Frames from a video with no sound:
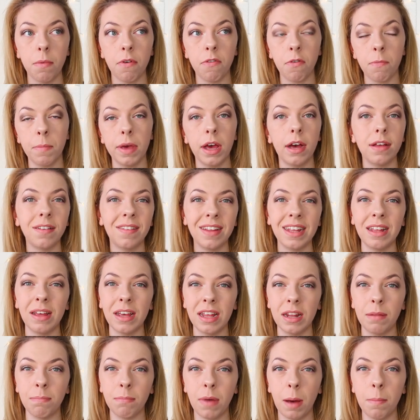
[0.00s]
But for me, I see
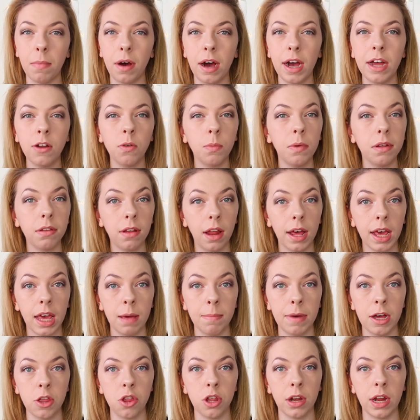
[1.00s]
it in my mind, almost like
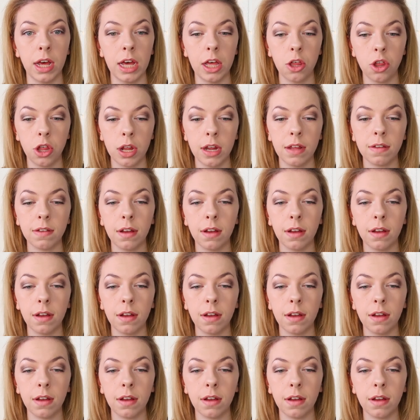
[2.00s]
imagination.